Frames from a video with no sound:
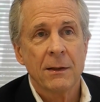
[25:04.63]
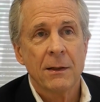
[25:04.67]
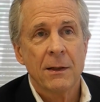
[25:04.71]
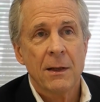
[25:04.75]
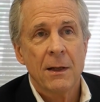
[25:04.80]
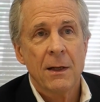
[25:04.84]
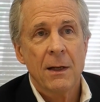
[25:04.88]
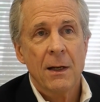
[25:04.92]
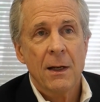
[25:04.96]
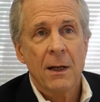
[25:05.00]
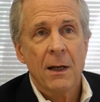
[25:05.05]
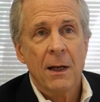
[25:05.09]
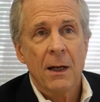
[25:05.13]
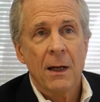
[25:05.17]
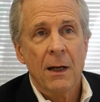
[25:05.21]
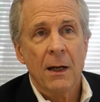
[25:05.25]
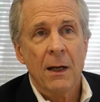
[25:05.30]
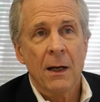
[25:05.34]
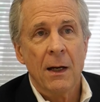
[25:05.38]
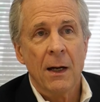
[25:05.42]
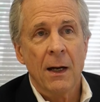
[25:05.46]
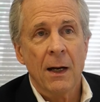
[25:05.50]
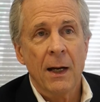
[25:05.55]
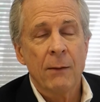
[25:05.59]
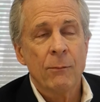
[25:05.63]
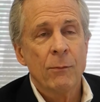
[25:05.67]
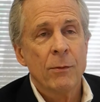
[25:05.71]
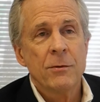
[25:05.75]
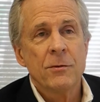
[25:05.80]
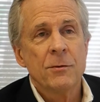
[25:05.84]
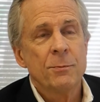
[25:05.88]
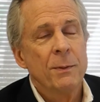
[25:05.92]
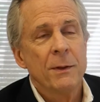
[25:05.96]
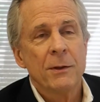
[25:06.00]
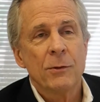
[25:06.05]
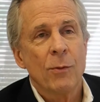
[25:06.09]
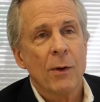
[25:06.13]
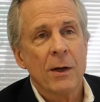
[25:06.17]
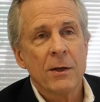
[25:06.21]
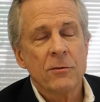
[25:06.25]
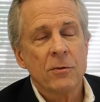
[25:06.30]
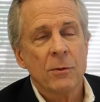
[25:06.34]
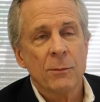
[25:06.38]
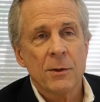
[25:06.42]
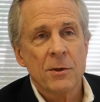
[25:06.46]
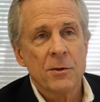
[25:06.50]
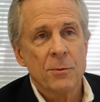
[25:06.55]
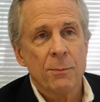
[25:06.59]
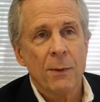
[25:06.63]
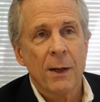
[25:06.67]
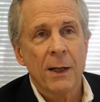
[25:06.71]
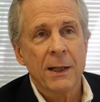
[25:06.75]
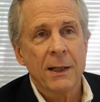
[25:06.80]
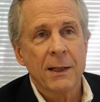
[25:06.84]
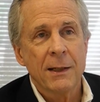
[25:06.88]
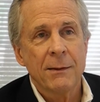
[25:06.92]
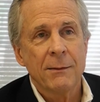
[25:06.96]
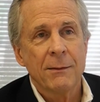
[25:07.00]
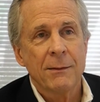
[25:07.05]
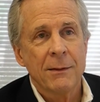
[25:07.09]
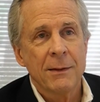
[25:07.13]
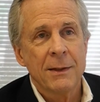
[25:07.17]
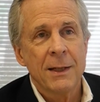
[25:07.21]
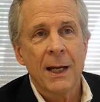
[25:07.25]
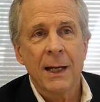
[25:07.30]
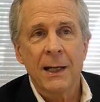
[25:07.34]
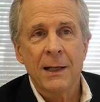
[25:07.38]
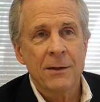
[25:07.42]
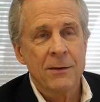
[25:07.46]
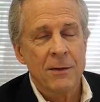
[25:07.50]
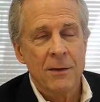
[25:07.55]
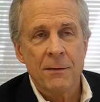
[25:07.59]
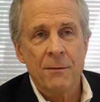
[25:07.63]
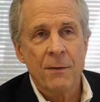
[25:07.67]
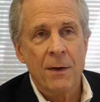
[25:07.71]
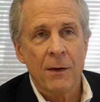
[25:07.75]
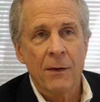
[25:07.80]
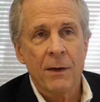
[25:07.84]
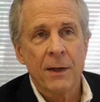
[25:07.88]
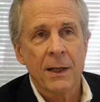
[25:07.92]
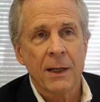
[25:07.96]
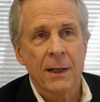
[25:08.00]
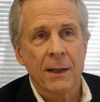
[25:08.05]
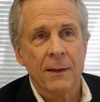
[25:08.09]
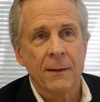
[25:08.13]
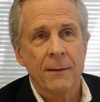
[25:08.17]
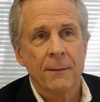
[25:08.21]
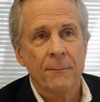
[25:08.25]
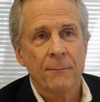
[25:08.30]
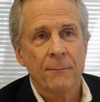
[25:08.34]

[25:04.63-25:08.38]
And we wouldn't spend quite so much money getting to the very end.